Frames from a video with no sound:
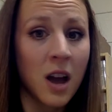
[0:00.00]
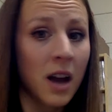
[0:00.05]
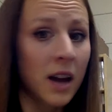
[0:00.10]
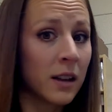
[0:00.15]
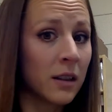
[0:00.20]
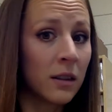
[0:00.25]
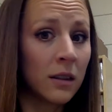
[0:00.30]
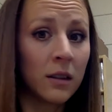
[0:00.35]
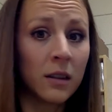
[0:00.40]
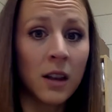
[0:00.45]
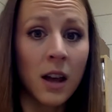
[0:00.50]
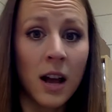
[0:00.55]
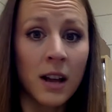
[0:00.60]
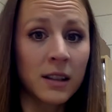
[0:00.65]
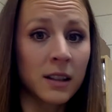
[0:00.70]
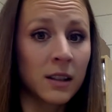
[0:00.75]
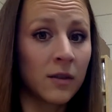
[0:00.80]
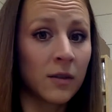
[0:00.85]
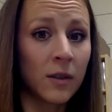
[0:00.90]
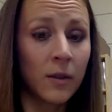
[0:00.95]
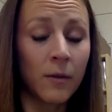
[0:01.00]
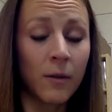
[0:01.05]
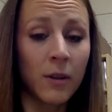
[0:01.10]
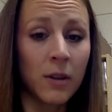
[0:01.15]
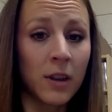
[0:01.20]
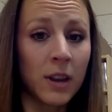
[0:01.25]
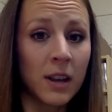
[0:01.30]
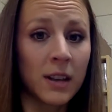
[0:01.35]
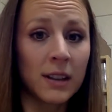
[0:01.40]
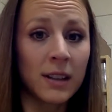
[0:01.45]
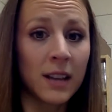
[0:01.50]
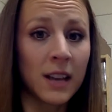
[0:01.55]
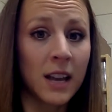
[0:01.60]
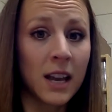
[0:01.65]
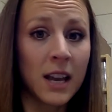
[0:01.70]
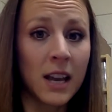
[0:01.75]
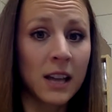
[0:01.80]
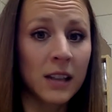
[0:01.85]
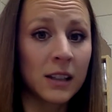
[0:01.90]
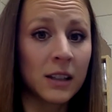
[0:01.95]
had lots of different things that
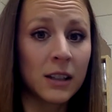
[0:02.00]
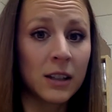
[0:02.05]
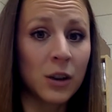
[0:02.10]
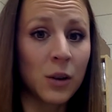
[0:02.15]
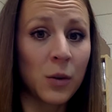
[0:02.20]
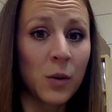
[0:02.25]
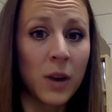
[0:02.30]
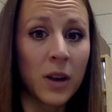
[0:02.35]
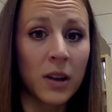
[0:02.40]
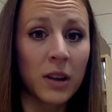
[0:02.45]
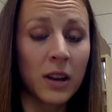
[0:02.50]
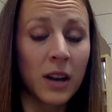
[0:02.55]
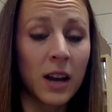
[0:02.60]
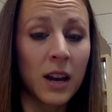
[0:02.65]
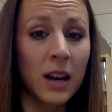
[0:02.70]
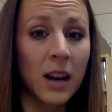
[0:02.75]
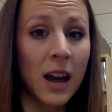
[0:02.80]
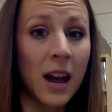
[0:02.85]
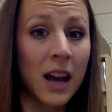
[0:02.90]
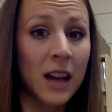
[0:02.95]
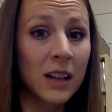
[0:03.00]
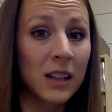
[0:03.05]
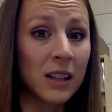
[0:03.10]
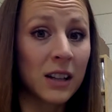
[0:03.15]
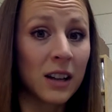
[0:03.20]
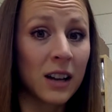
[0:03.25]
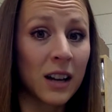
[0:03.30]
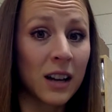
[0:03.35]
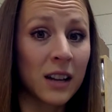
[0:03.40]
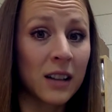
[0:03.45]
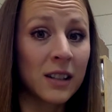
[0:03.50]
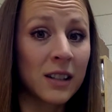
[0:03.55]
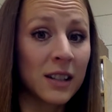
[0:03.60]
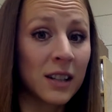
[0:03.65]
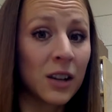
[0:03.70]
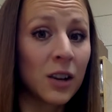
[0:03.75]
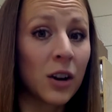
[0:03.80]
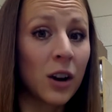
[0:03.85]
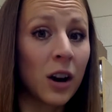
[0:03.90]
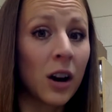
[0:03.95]
he had to deal with and had to
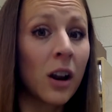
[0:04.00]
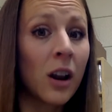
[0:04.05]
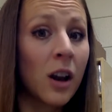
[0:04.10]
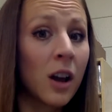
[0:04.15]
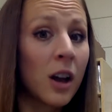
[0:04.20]
consider